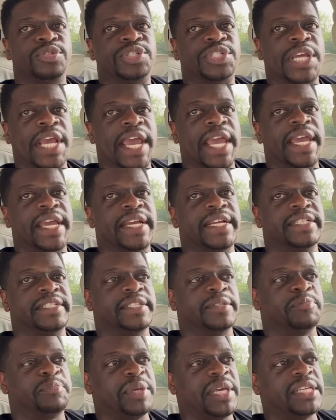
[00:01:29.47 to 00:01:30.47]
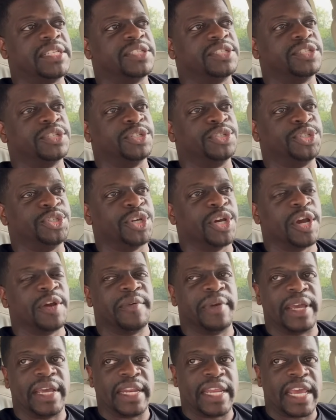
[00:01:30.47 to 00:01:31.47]
change and pieces of
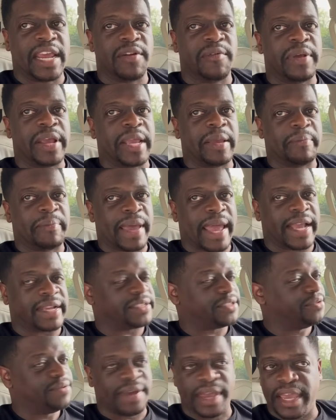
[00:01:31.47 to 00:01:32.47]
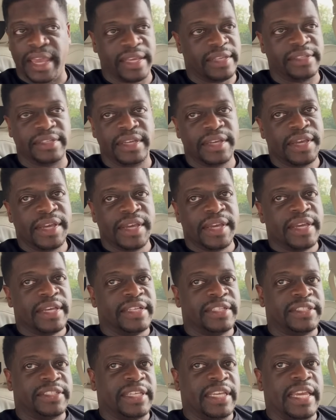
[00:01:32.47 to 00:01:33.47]
jewelry and earring backs you ain't
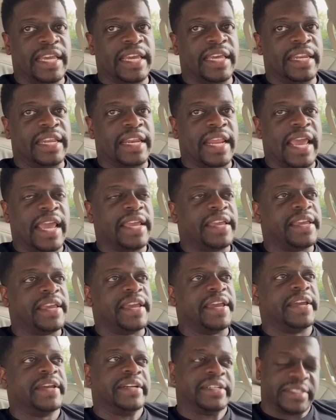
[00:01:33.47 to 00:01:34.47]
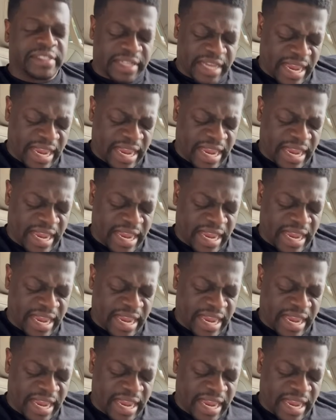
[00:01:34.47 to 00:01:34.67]
seen in 8 years.